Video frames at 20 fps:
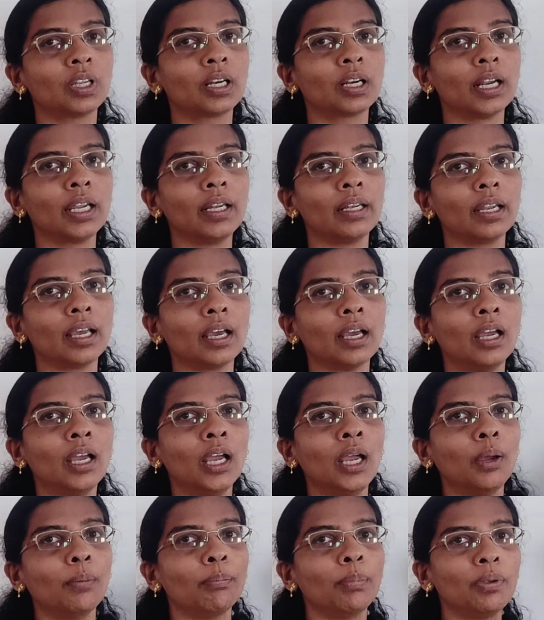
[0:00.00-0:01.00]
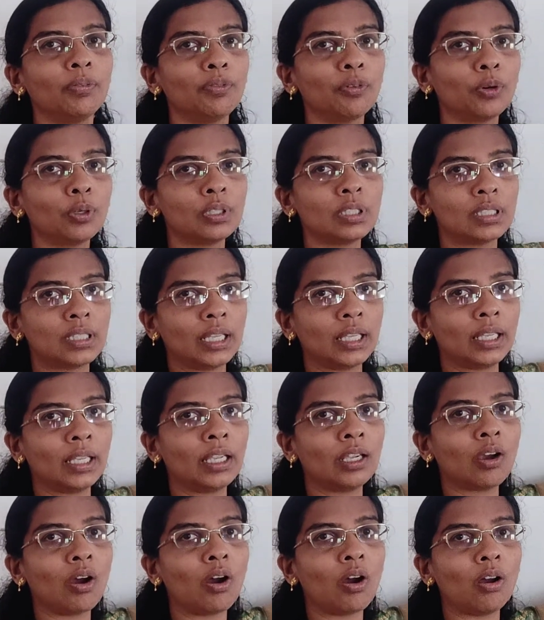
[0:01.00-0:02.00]
Right? Before
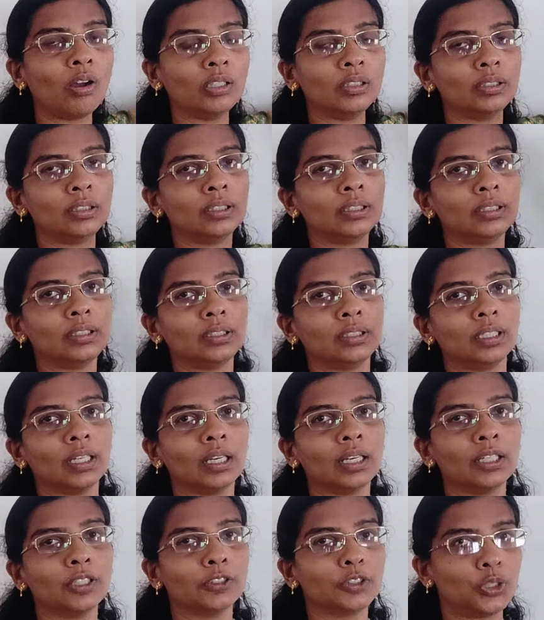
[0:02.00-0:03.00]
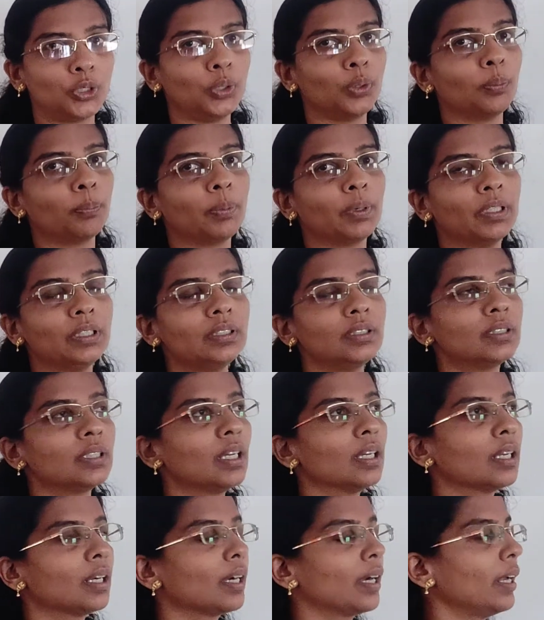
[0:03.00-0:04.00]
seeing all these tuples,
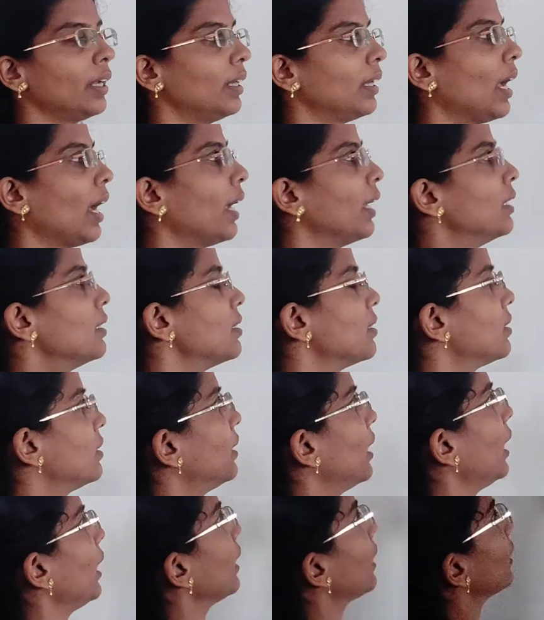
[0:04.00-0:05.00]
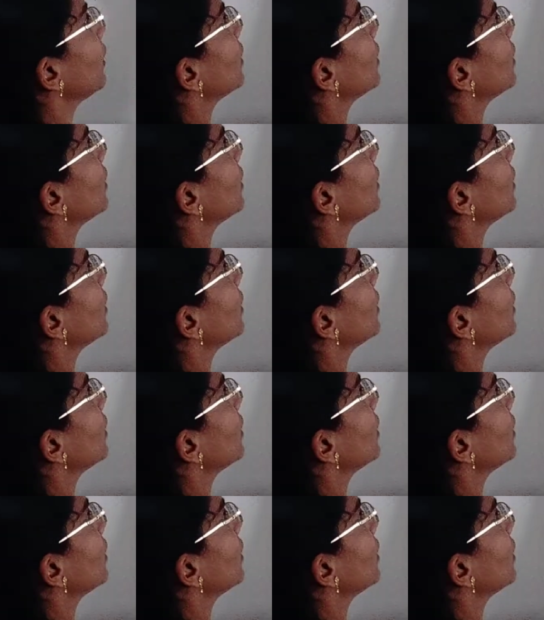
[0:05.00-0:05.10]
right, I'll take